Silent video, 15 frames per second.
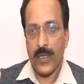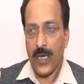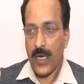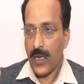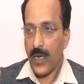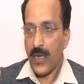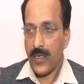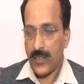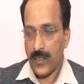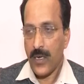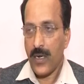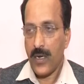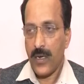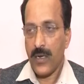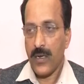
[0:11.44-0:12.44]
Gaganyan is
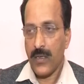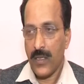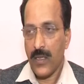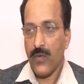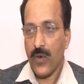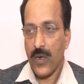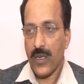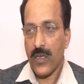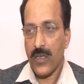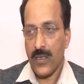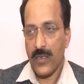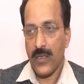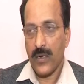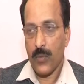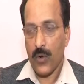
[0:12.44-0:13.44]
still in, in the work
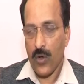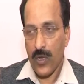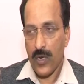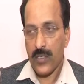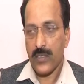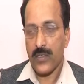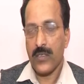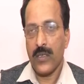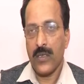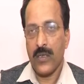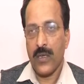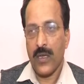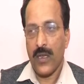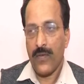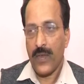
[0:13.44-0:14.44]
in progress,
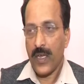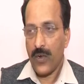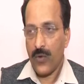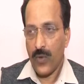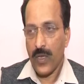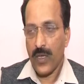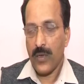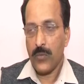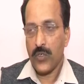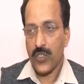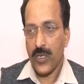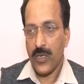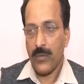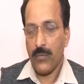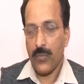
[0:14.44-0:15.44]
and we are doing a
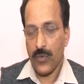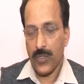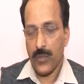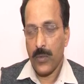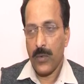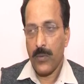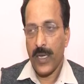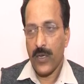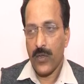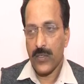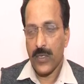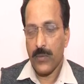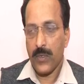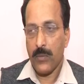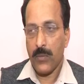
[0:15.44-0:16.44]
mission possibly by end of
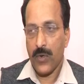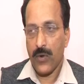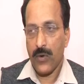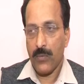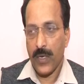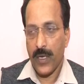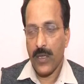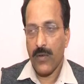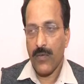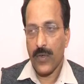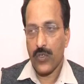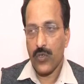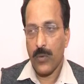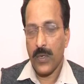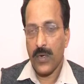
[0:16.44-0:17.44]
September or beginning of
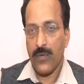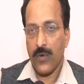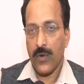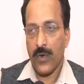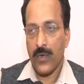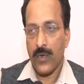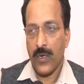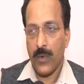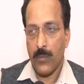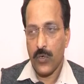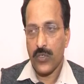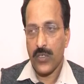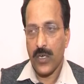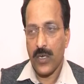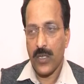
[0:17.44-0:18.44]
October for
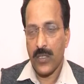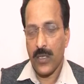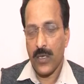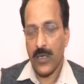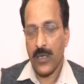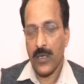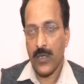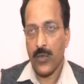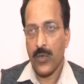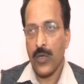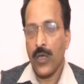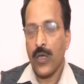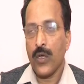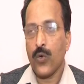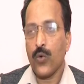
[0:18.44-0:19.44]
demonstrating the
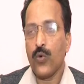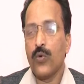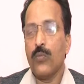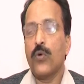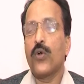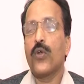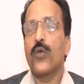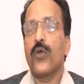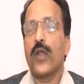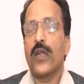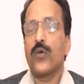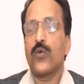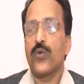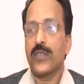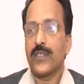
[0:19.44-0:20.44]
crew module
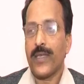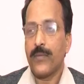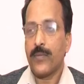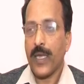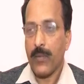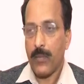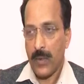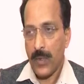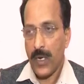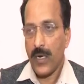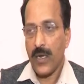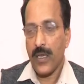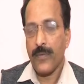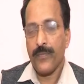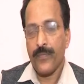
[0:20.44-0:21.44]
and crew escape
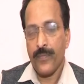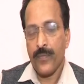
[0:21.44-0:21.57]
capability,